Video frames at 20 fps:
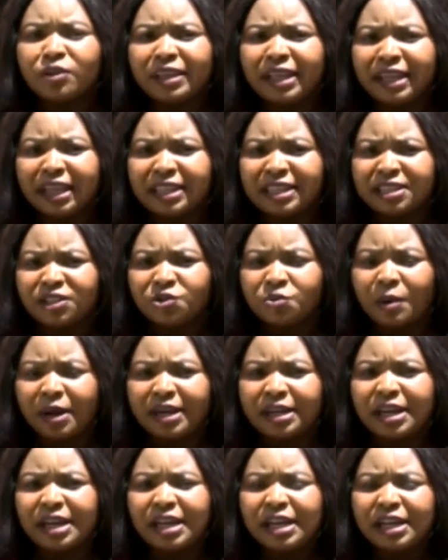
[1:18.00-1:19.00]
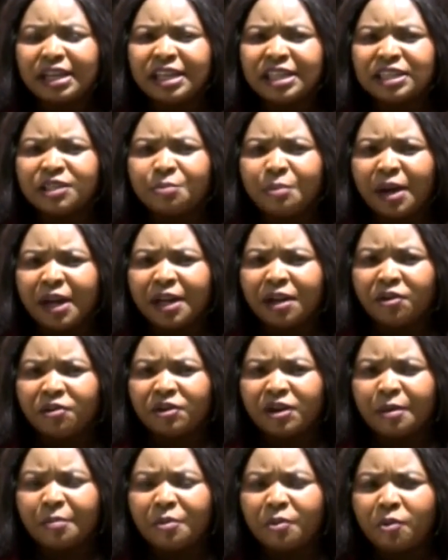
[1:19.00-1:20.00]
So the latest one is by
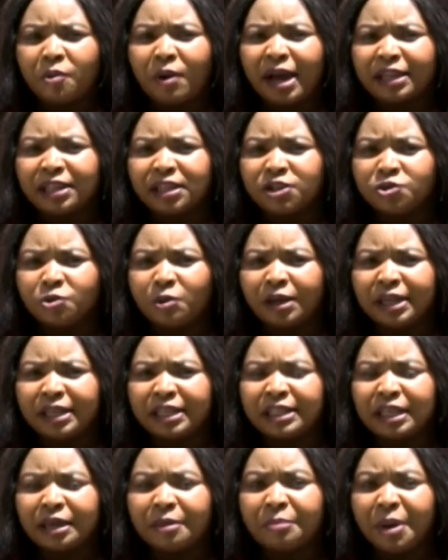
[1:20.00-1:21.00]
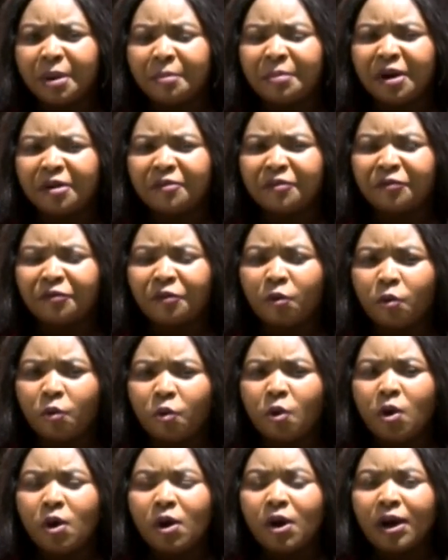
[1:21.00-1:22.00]
Honorable Aden Duale, the member
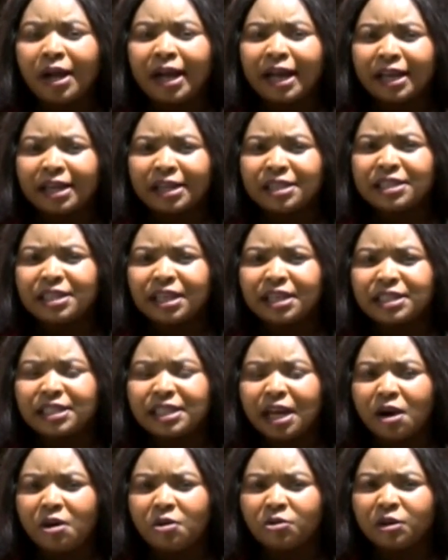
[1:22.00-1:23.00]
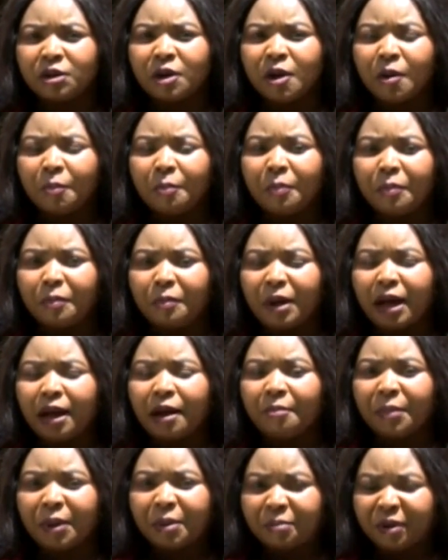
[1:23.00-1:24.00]
for Garissa Town
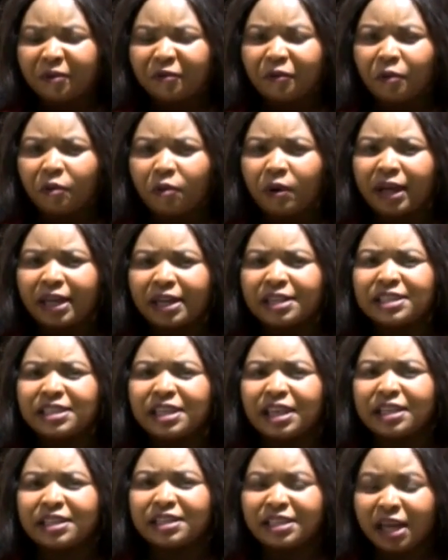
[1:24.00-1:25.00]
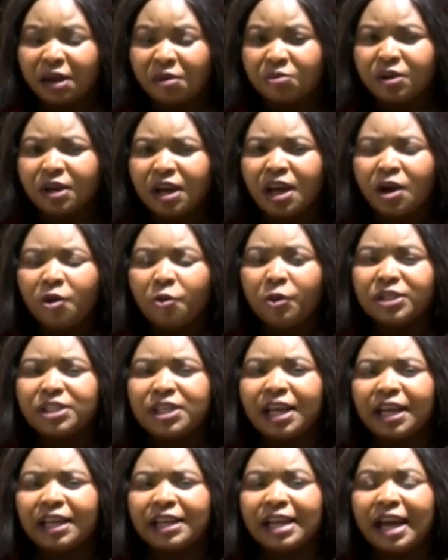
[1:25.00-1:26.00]
uh, member for Garissa town,
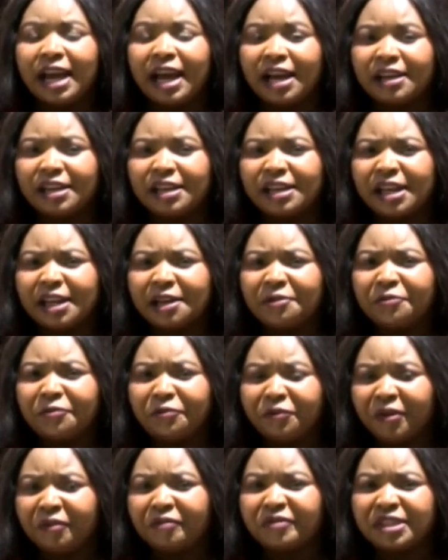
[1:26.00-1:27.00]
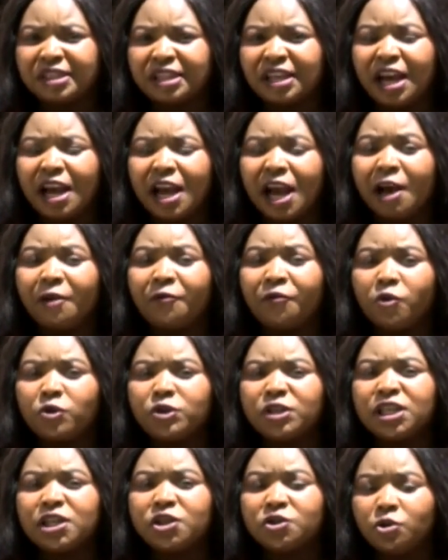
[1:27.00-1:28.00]
which had 150
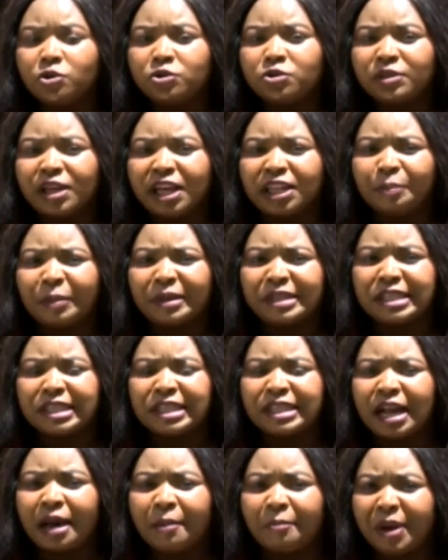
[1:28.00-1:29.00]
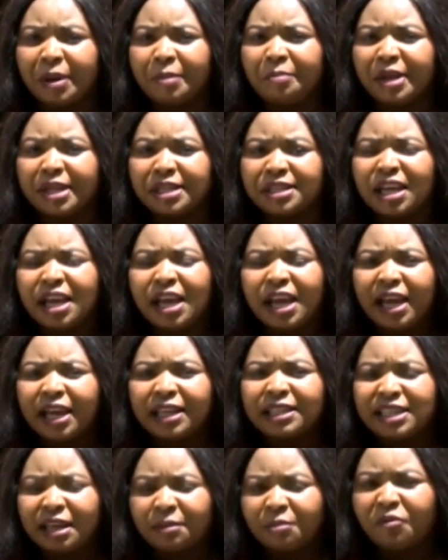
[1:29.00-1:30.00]
voting no to that particular amendment.
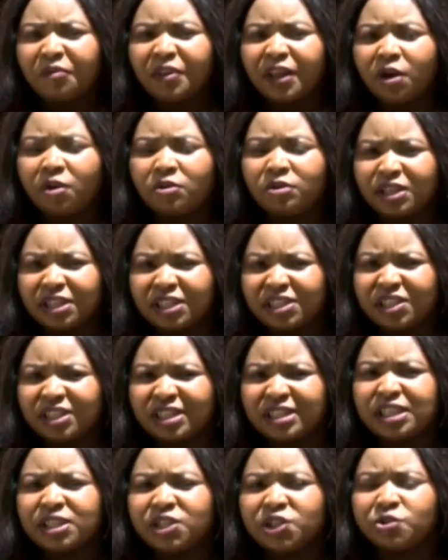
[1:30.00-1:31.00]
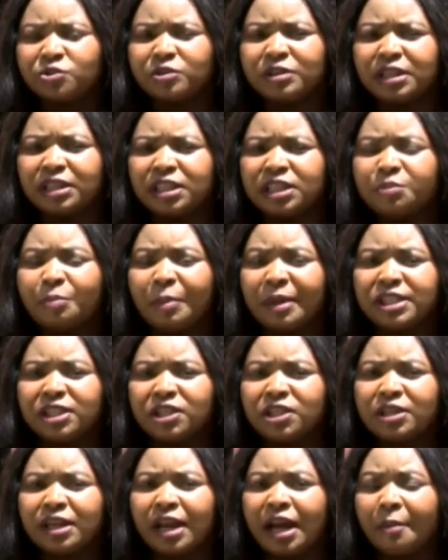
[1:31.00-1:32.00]
And some of the contentious issues in this
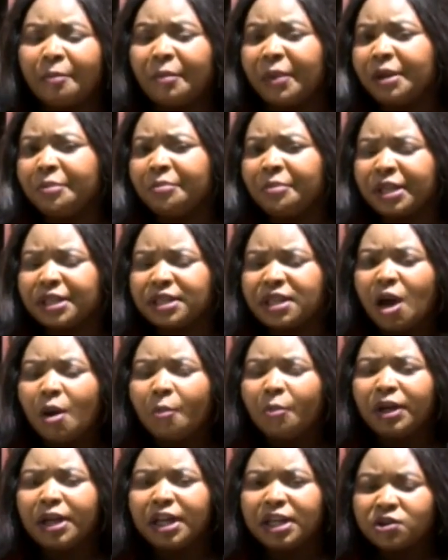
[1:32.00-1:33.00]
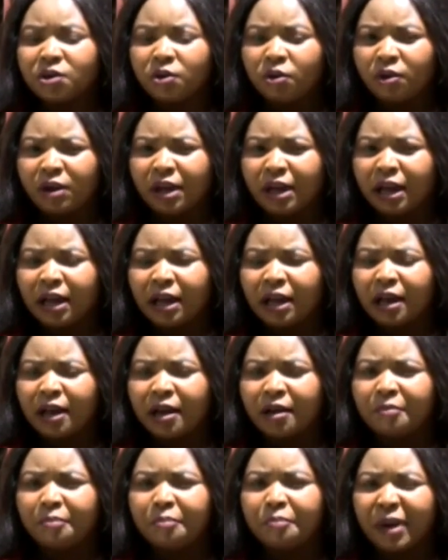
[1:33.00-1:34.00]
particular amendment, political
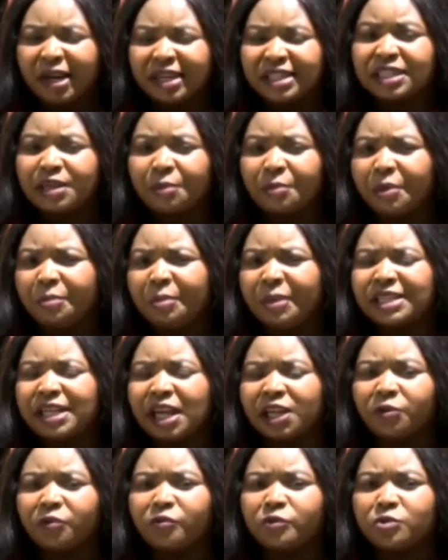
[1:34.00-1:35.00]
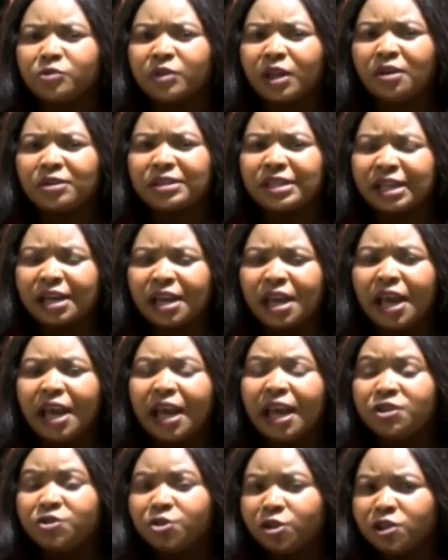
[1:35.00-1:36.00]
uh, parties amendment act of
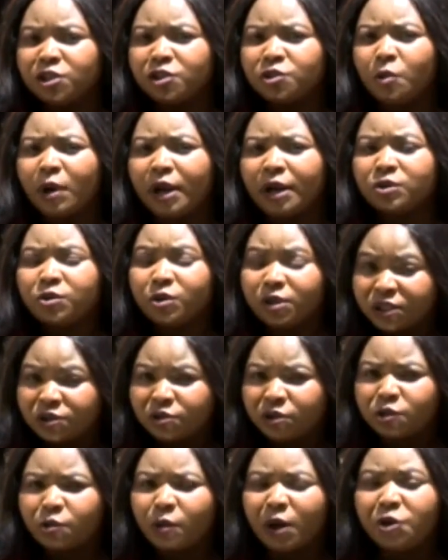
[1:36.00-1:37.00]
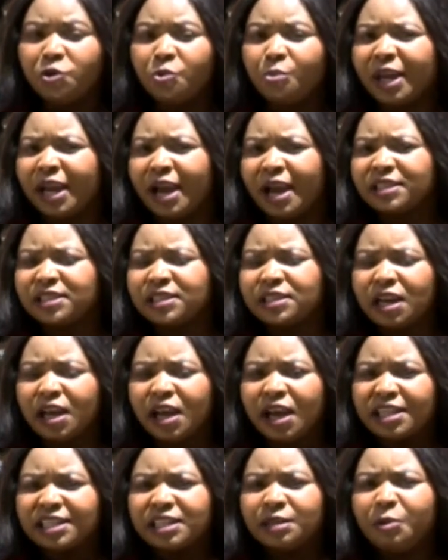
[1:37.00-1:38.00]
2021, 2021, you may ask,
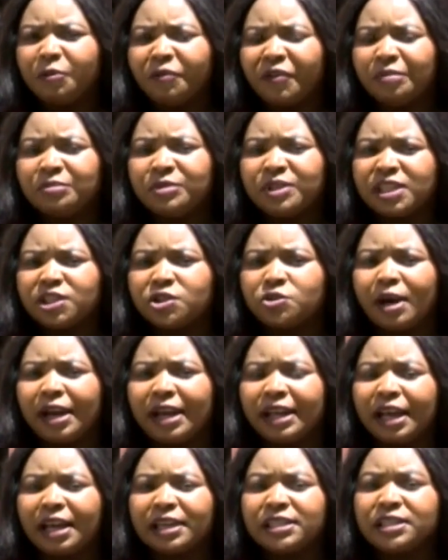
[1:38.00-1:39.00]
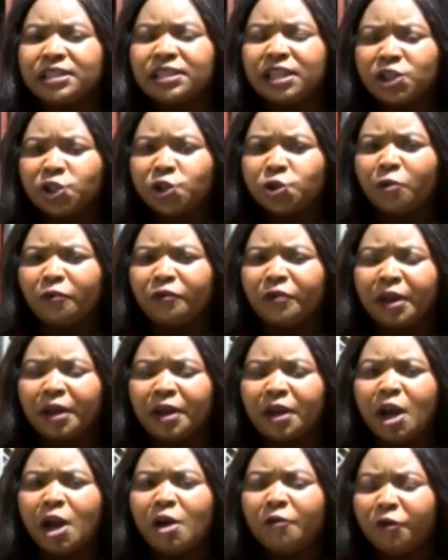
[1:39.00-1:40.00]
some of them just to highlight is the issue of
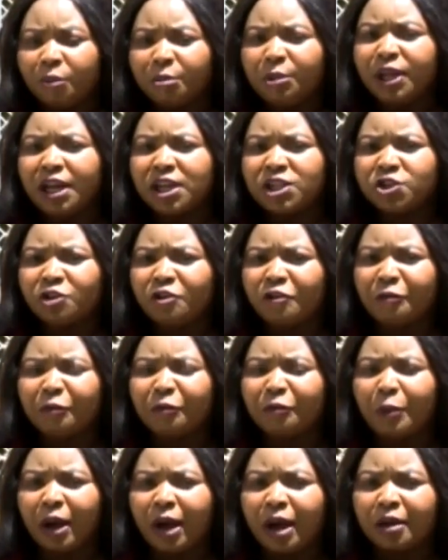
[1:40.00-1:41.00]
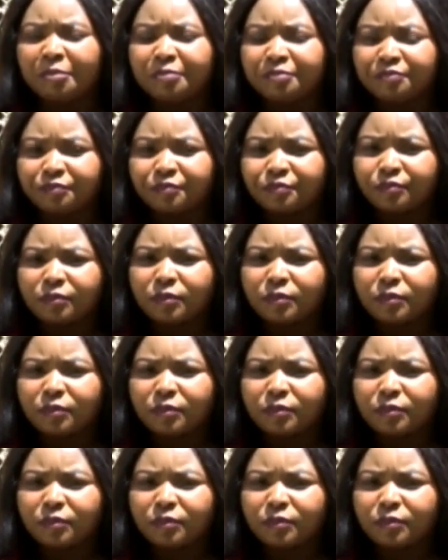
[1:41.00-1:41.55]
the formulation of uh,